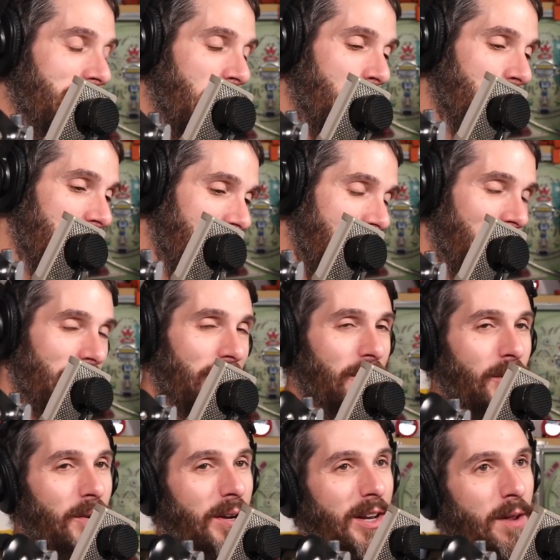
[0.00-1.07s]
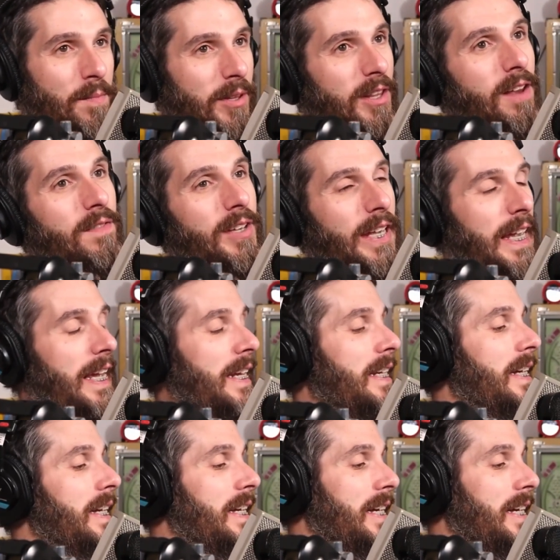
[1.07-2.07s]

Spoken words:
I've been diving through it. I've been loving it.